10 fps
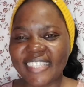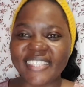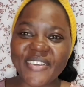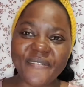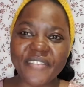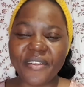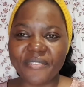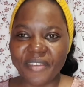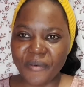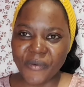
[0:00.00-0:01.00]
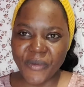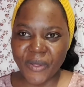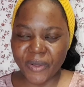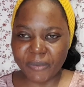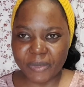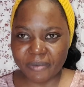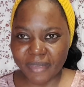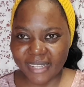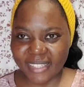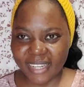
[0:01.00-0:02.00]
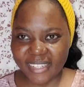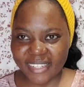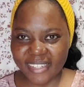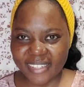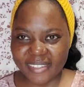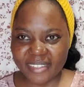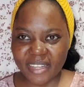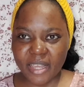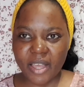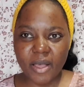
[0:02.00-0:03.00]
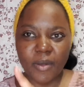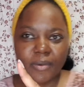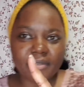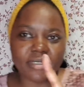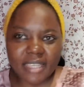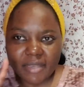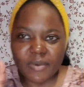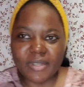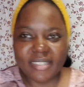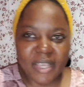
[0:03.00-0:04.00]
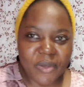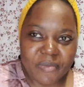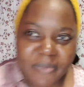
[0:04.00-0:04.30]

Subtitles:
You're very welcome to my channel. Oh, give me 1 second,